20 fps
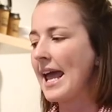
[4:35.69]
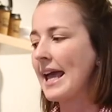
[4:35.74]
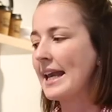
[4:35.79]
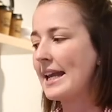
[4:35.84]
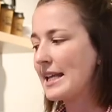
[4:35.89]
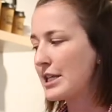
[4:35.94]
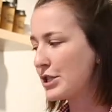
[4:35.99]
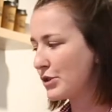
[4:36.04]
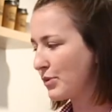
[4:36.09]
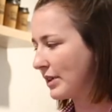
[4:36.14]
It
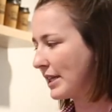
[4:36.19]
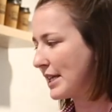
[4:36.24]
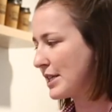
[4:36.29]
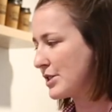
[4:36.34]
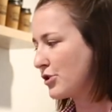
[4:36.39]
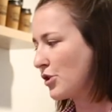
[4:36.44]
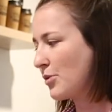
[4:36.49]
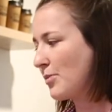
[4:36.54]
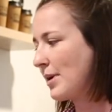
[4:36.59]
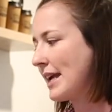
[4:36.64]
is really
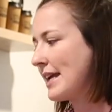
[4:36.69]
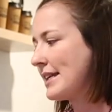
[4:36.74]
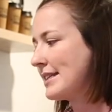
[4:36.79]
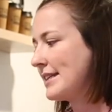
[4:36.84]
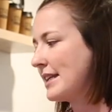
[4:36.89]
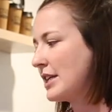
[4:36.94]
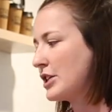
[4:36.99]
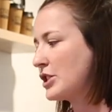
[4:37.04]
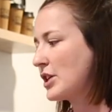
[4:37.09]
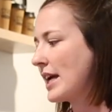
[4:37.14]
super
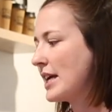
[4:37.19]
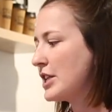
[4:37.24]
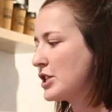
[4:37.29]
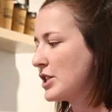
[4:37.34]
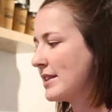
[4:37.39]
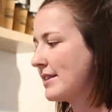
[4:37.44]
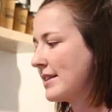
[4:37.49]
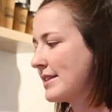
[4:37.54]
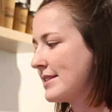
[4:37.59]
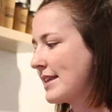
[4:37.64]
easy to change
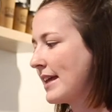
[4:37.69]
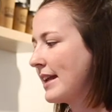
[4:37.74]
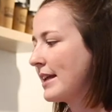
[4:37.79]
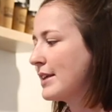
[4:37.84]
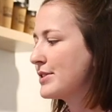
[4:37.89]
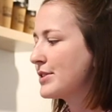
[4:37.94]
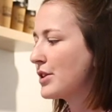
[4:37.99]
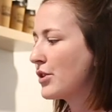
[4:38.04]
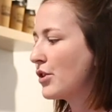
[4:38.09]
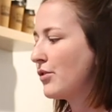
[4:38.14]
in the
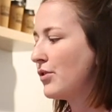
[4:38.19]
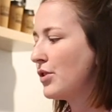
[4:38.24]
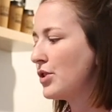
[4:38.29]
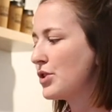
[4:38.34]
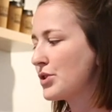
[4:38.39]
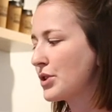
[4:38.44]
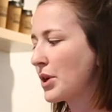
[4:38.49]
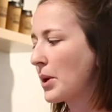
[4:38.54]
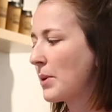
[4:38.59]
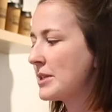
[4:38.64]
settings. So if you
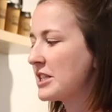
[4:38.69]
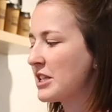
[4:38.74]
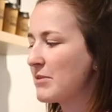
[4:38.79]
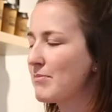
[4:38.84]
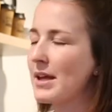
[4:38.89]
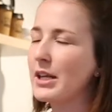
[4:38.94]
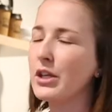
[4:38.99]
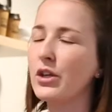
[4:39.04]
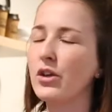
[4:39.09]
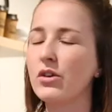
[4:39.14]
just go into
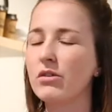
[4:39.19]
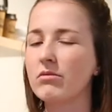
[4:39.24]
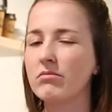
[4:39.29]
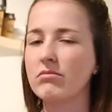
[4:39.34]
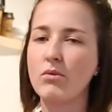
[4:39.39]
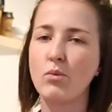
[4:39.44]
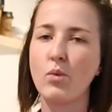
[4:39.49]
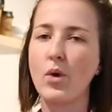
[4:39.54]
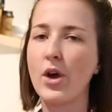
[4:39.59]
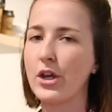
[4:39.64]
menu,
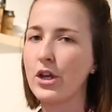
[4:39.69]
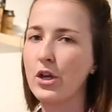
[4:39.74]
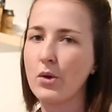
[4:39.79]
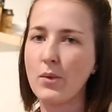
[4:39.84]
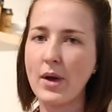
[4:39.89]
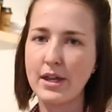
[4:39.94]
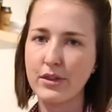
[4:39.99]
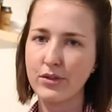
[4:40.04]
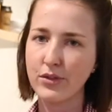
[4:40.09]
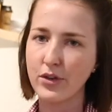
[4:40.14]
work your
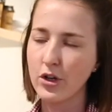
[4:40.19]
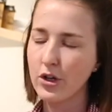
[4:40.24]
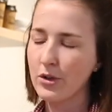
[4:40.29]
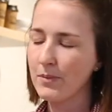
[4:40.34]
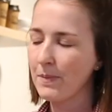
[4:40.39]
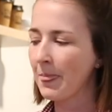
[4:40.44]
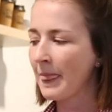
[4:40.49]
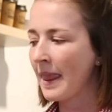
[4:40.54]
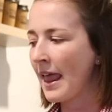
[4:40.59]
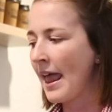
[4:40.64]
way
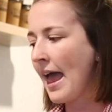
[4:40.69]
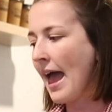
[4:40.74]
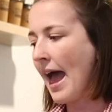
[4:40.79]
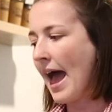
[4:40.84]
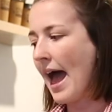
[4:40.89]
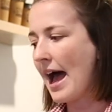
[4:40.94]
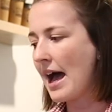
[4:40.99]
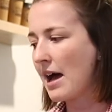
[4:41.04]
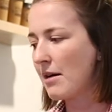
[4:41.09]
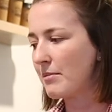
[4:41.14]
through,
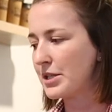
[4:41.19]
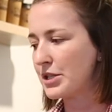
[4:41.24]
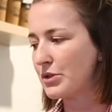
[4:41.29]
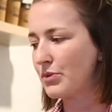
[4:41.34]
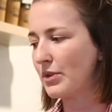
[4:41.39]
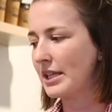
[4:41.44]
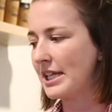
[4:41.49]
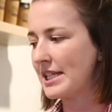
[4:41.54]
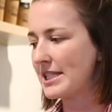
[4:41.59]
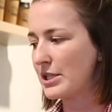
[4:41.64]

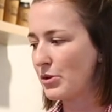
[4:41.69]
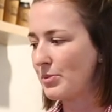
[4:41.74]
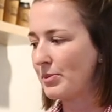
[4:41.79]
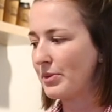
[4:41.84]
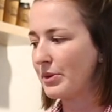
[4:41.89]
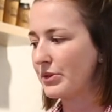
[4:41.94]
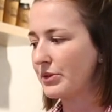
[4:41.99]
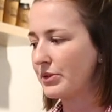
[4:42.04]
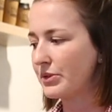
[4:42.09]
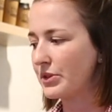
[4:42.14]
it's really
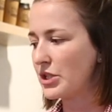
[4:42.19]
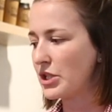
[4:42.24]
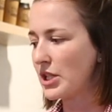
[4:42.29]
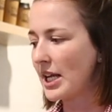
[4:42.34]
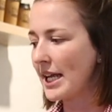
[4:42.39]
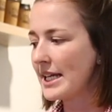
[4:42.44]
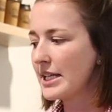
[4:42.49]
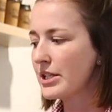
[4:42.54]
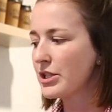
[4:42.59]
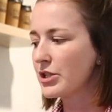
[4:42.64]
simple to
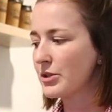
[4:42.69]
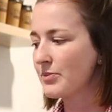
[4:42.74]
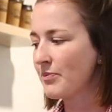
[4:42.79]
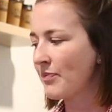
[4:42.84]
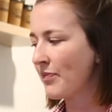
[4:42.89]
change.